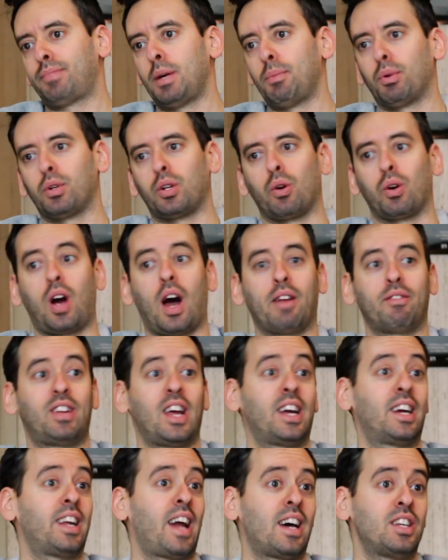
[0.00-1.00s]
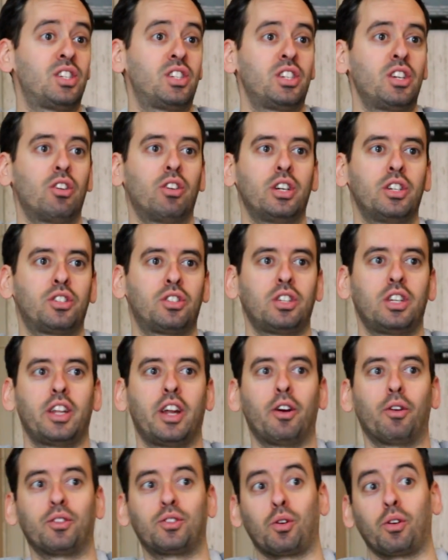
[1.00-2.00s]
people don't kind of take it as seriously.
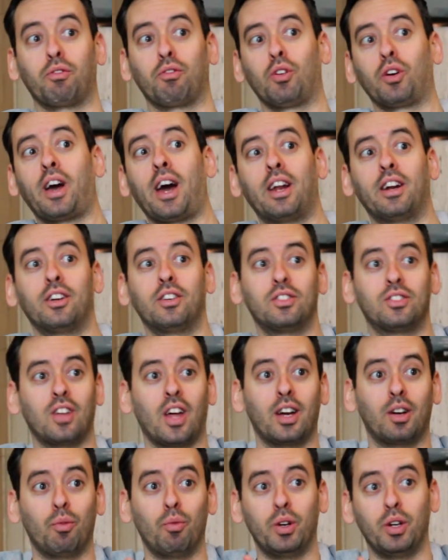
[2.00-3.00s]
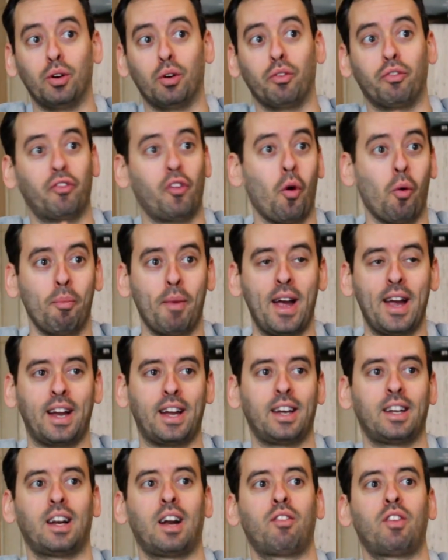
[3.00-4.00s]
They don't sort of look at it as like real
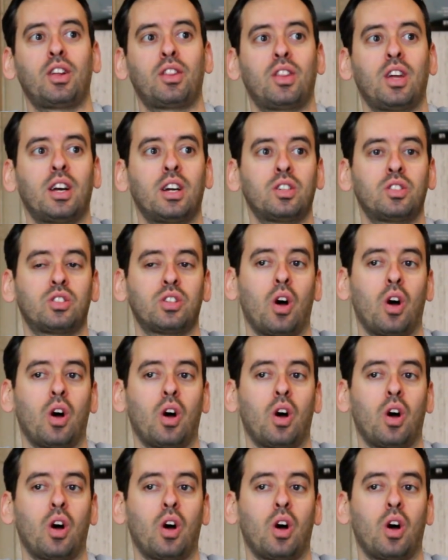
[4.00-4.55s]
filmmaking and everything.